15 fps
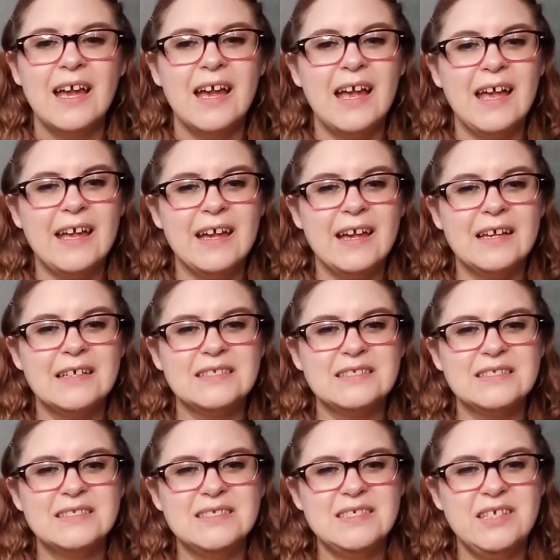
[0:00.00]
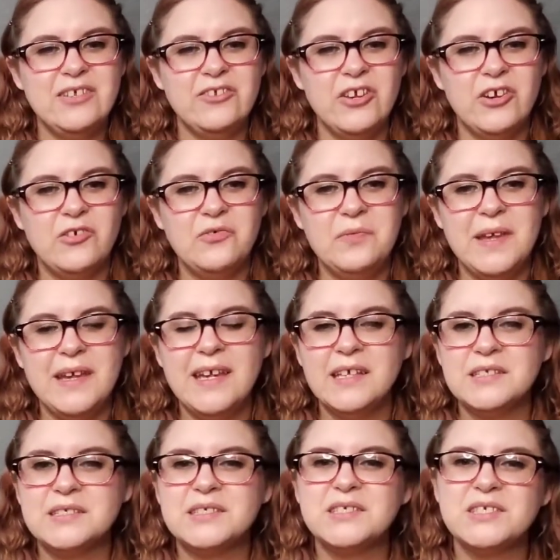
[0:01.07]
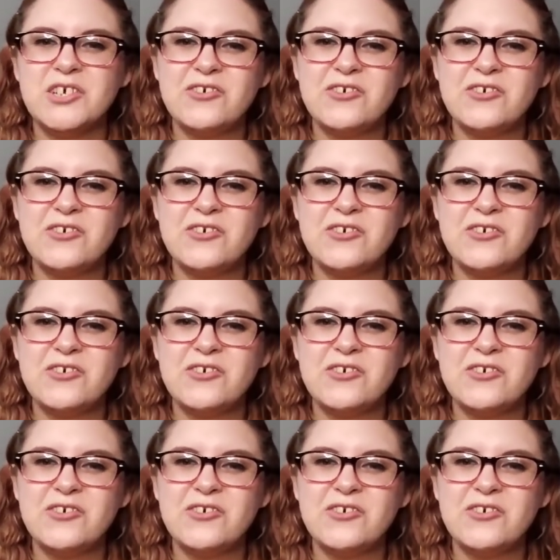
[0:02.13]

And they get so